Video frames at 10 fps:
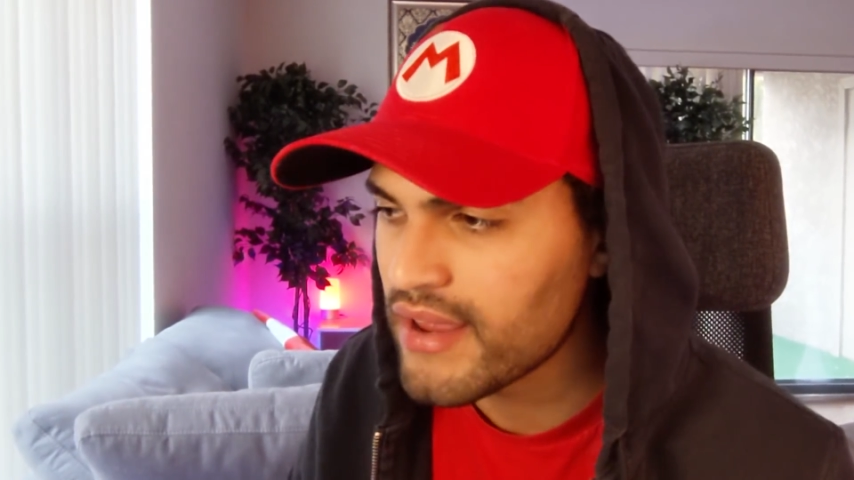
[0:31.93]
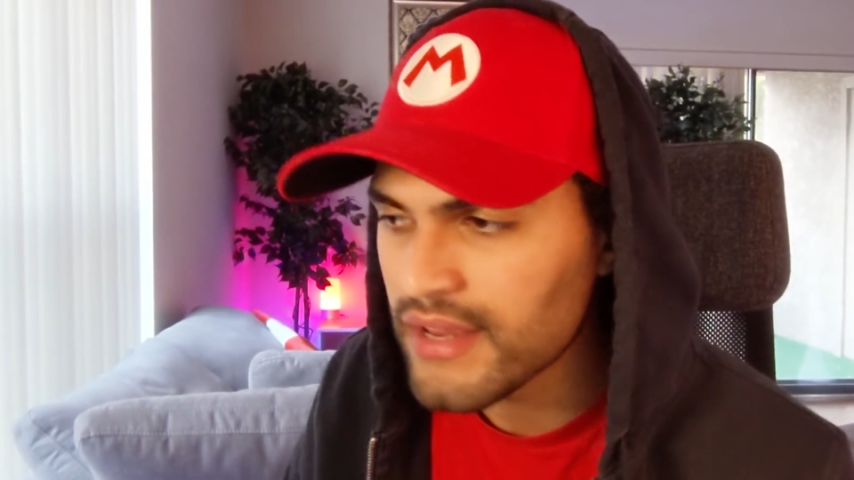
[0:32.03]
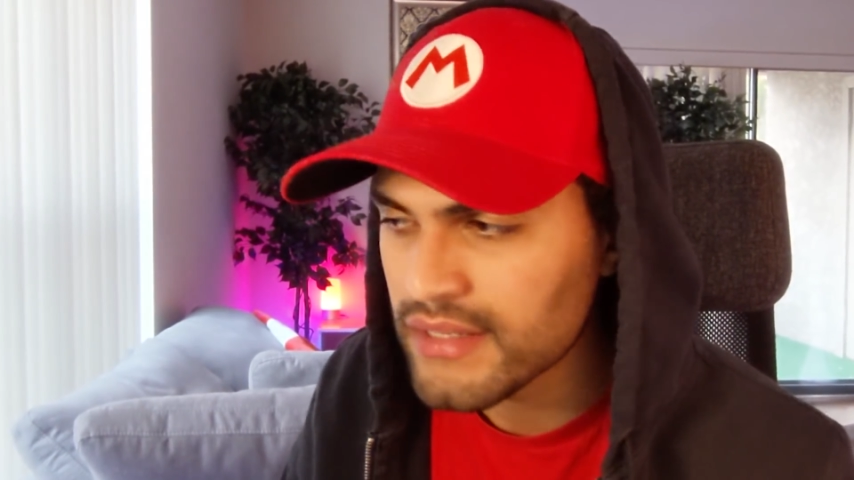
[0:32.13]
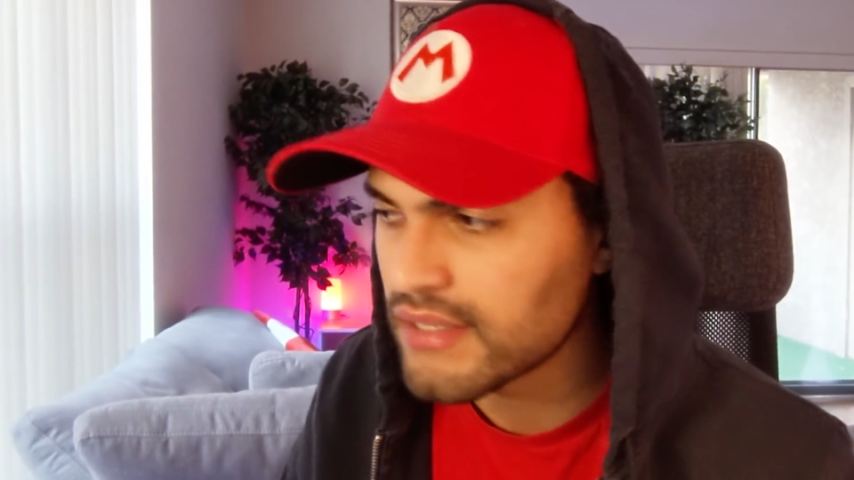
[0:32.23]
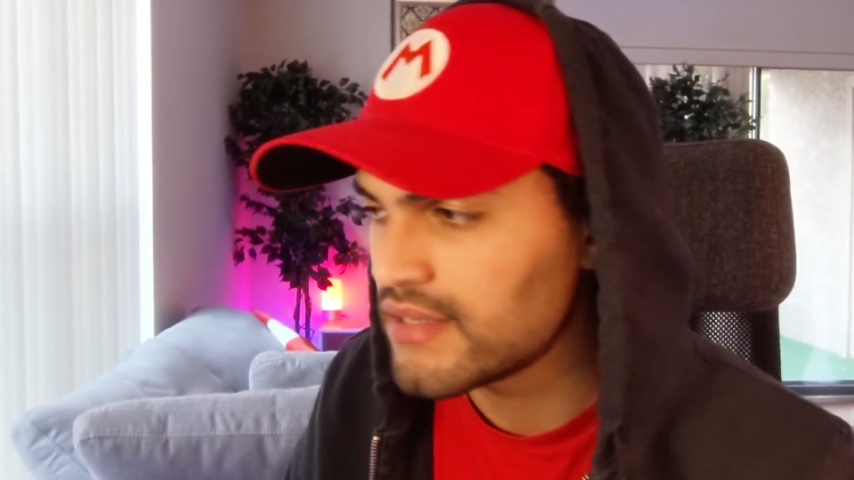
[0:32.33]

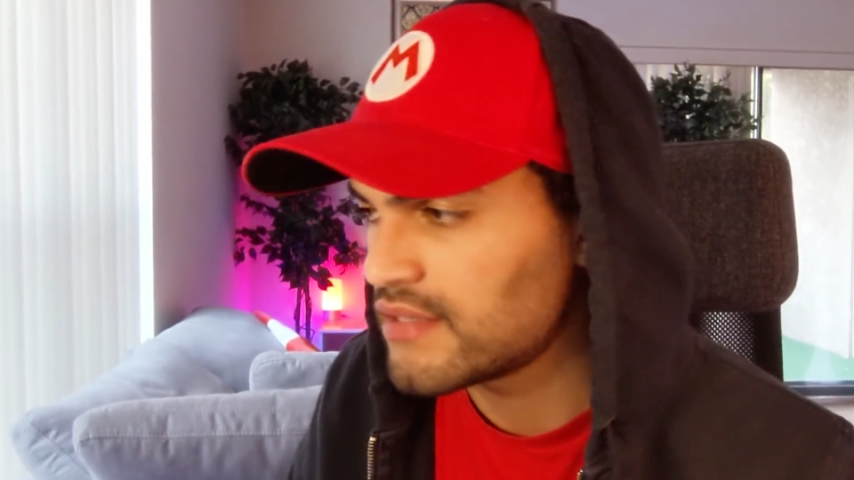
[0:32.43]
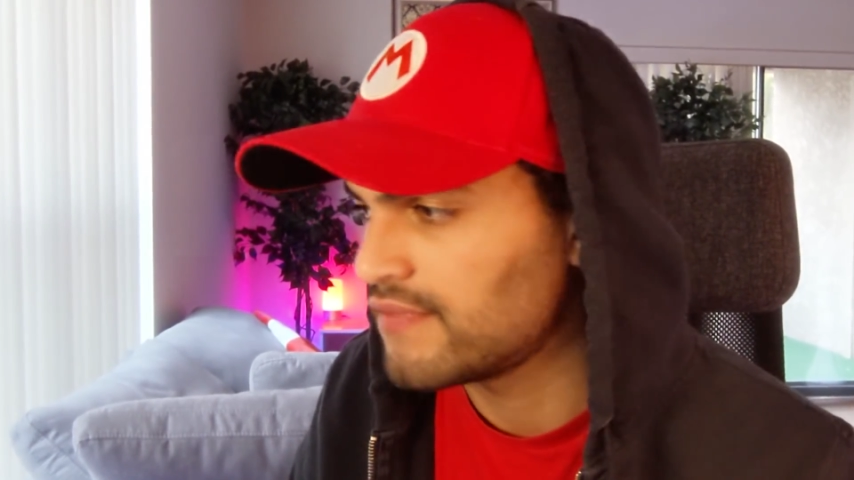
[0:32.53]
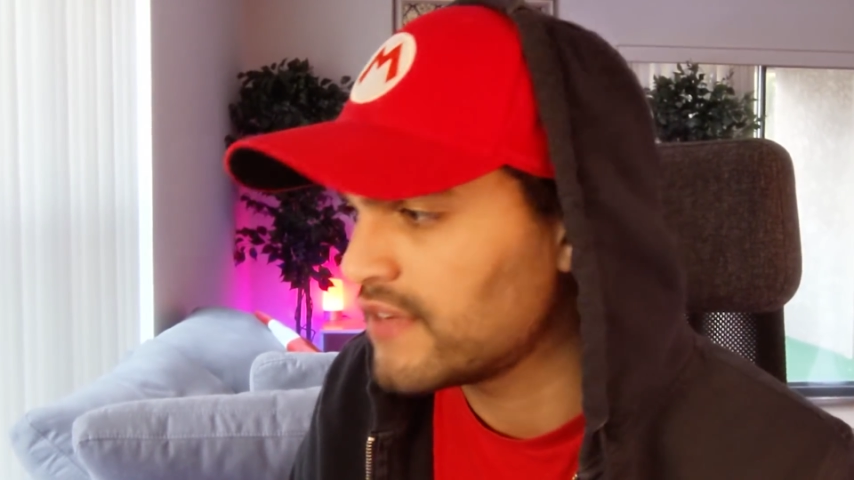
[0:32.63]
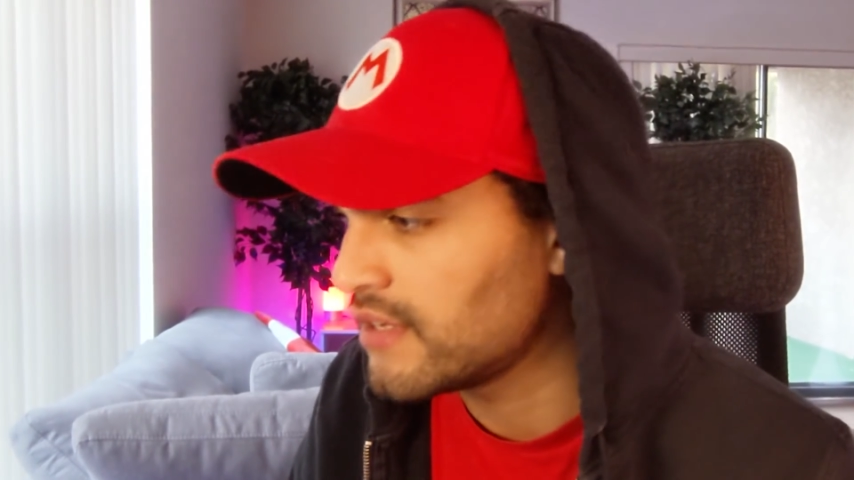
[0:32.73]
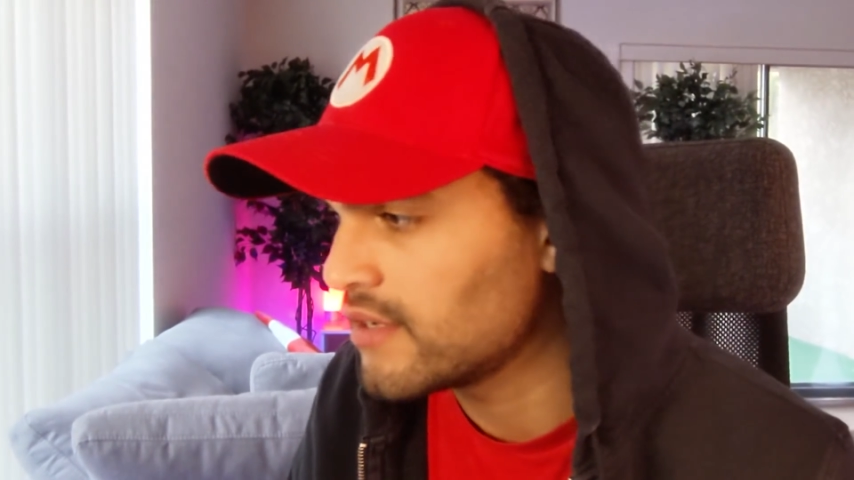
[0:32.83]
into this
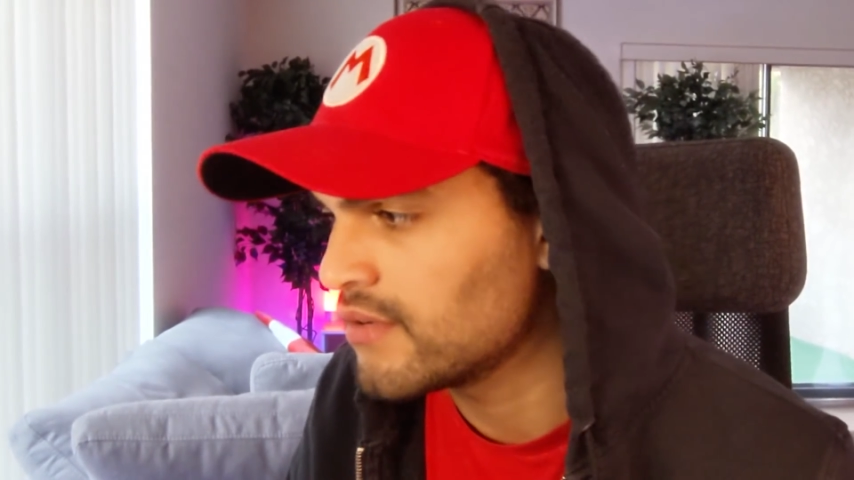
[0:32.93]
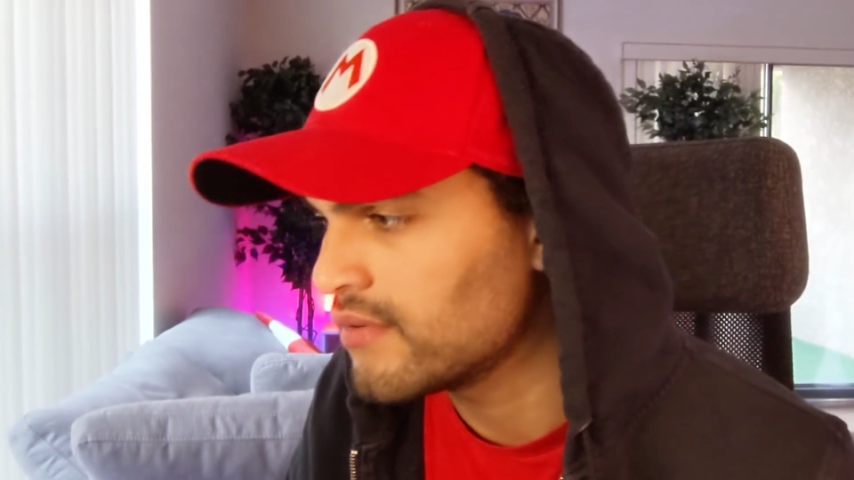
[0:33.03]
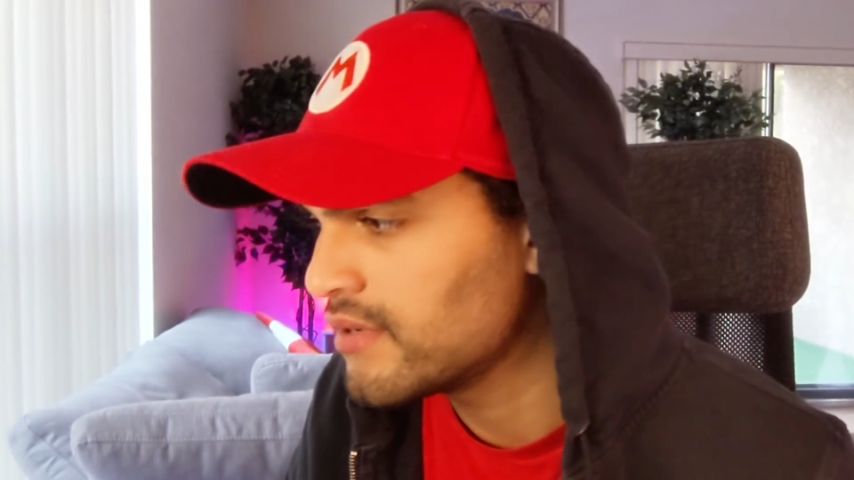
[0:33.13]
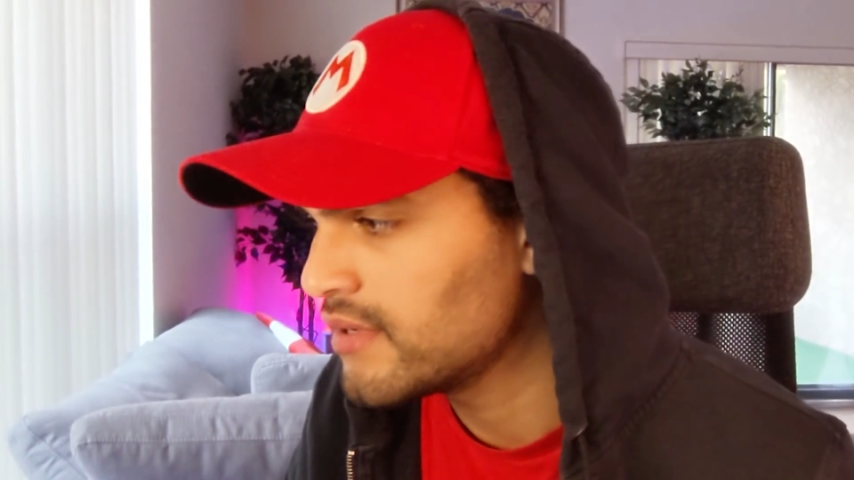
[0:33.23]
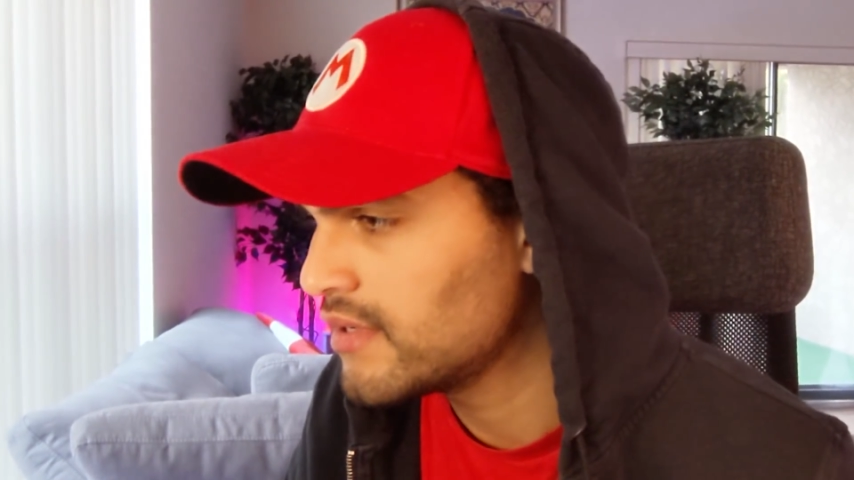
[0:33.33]
video.